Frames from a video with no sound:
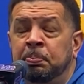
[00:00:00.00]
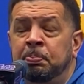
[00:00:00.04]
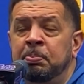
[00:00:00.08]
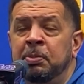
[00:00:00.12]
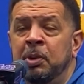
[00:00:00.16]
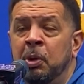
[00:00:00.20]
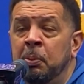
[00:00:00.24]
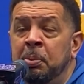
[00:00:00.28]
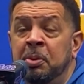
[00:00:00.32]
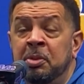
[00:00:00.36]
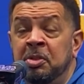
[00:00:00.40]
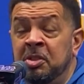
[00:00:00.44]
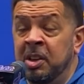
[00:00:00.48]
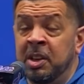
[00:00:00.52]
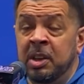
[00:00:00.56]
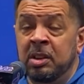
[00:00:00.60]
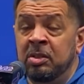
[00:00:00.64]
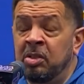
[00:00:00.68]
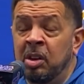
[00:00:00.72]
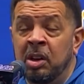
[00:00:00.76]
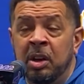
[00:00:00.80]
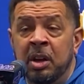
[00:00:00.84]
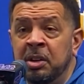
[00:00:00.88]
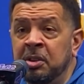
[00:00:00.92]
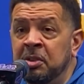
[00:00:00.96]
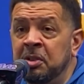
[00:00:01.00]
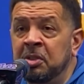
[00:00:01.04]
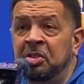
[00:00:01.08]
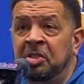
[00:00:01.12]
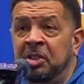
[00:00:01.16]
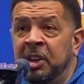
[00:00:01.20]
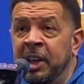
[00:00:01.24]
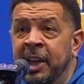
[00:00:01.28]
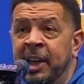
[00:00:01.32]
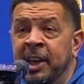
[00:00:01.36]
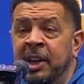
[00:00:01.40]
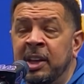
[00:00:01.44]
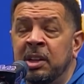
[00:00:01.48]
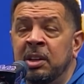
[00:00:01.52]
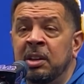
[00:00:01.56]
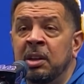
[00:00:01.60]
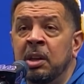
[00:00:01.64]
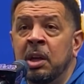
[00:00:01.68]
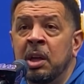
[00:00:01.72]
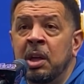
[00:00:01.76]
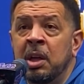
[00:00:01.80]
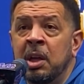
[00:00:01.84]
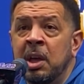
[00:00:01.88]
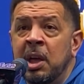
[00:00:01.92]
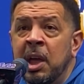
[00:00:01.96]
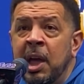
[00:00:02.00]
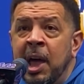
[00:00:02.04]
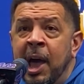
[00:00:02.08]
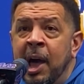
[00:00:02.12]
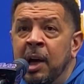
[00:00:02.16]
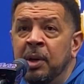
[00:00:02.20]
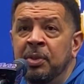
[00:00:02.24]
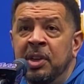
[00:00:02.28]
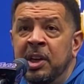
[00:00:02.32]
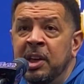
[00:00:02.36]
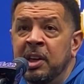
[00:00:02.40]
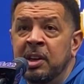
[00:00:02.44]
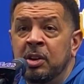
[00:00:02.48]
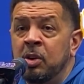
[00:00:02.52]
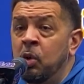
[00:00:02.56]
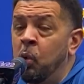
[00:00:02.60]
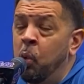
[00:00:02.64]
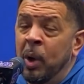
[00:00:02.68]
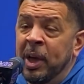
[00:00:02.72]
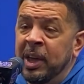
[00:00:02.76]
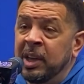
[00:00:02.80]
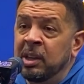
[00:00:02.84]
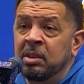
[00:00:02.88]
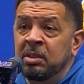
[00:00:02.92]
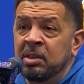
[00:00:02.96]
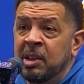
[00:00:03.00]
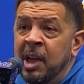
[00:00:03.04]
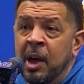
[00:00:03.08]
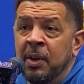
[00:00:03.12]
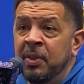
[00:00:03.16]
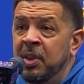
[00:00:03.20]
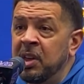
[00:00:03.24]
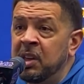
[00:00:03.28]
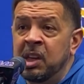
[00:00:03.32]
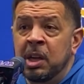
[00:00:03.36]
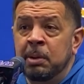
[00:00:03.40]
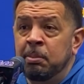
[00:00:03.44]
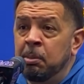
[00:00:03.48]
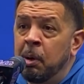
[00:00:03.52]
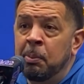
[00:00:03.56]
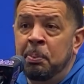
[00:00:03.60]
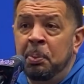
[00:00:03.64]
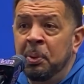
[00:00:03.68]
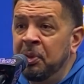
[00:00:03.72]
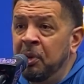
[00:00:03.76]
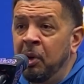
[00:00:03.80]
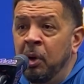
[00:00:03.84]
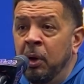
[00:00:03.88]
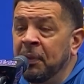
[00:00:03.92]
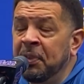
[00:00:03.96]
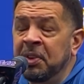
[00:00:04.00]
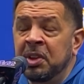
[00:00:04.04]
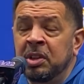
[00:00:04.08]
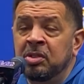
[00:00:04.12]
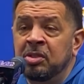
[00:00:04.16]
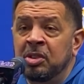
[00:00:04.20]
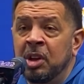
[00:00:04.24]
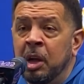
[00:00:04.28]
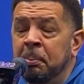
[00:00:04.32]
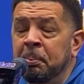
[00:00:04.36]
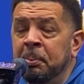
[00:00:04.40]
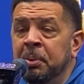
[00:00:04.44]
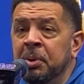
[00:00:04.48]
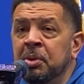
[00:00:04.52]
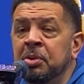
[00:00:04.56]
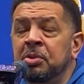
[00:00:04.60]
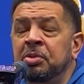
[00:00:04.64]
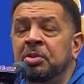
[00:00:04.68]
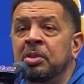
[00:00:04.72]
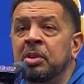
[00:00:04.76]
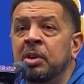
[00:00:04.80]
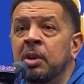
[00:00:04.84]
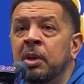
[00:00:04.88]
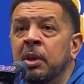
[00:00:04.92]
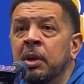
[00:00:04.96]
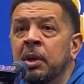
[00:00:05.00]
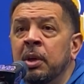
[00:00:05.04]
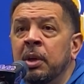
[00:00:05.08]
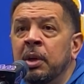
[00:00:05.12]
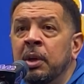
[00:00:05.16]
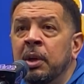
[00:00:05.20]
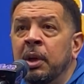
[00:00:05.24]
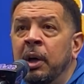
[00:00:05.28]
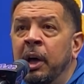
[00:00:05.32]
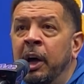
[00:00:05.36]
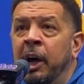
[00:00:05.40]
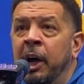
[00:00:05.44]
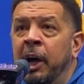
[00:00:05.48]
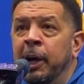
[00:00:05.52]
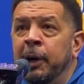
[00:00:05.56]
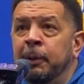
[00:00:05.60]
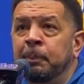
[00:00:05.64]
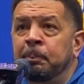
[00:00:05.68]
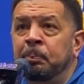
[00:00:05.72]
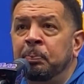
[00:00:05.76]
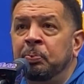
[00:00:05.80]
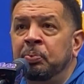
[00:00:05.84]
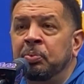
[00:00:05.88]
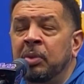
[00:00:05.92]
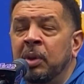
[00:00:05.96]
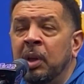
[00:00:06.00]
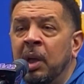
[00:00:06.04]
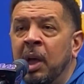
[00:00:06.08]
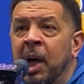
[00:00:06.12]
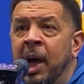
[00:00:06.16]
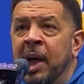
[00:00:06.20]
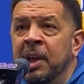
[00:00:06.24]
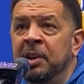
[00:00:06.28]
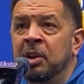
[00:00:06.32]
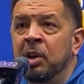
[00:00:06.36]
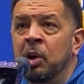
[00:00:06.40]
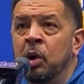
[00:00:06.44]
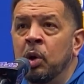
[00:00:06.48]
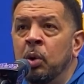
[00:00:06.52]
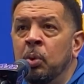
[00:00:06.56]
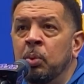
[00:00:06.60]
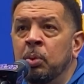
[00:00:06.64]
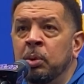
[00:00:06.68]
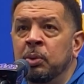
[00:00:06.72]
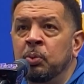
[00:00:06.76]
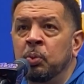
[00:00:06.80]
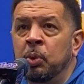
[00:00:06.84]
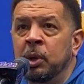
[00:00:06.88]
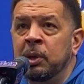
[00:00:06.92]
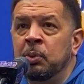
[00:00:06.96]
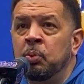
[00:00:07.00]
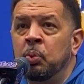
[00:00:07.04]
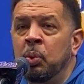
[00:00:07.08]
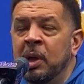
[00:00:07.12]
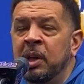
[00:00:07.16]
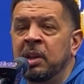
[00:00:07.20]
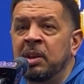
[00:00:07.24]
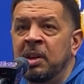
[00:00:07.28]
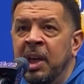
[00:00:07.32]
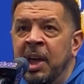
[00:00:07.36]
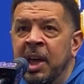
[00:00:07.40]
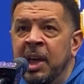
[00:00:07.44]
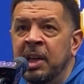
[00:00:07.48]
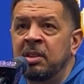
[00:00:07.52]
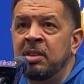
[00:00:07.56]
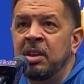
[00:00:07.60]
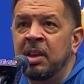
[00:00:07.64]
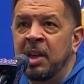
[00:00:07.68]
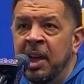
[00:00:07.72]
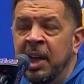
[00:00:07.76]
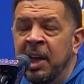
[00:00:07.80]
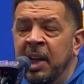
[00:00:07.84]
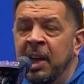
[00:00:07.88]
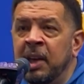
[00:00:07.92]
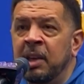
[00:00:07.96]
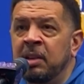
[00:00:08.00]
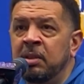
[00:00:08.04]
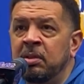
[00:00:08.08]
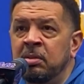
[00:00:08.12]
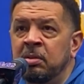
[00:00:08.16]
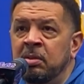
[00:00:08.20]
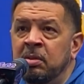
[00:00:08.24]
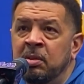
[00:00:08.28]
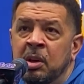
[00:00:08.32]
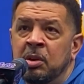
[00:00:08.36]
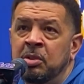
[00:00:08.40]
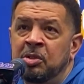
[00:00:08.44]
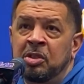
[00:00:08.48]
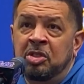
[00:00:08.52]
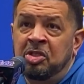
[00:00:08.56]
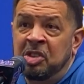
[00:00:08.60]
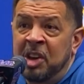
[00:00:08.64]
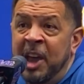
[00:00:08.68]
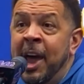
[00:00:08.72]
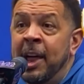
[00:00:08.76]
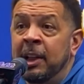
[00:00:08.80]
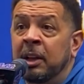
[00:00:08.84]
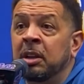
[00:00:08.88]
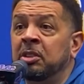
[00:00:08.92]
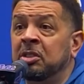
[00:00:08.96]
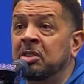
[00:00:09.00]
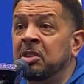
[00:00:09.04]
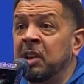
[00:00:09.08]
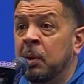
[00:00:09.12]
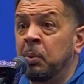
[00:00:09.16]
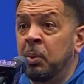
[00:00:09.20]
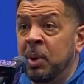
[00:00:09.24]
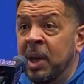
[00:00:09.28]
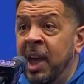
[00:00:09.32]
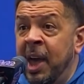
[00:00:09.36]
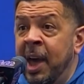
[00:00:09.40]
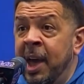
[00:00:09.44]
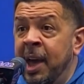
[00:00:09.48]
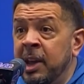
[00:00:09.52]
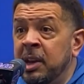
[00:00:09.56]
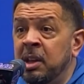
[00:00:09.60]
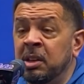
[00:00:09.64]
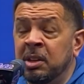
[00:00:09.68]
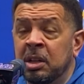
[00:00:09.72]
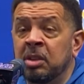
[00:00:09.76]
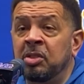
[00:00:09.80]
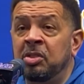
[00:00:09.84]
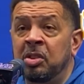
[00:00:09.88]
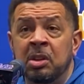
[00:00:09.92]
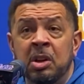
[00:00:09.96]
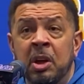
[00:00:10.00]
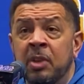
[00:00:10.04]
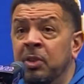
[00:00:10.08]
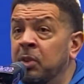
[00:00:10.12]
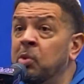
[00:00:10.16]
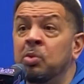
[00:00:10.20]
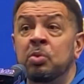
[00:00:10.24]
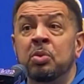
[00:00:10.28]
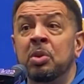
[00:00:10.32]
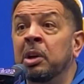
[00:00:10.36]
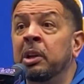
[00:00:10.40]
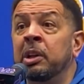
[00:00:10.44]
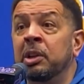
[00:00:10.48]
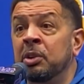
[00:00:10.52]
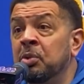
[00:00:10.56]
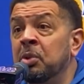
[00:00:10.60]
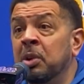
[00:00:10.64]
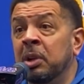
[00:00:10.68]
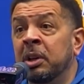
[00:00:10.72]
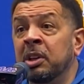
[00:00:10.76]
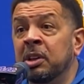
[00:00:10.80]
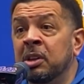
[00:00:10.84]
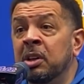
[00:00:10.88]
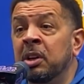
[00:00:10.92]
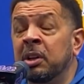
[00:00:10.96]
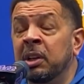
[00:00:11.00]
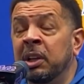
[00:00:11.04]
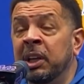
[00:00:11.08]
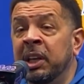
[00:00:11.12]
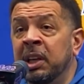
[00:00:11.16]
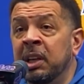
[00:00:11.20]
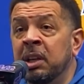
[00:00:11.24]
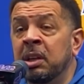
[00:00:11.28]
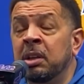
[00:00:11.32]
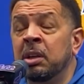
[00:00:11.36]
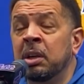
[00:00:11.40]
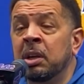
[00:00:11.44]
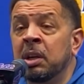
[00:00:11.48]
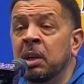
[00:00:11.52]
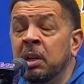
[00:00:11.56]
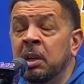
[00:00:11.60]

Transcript: you know, pretend to understand how they equate and how they come up with all these numbers. I know when we went head to head, there's a challenge that we had against another really, really good league.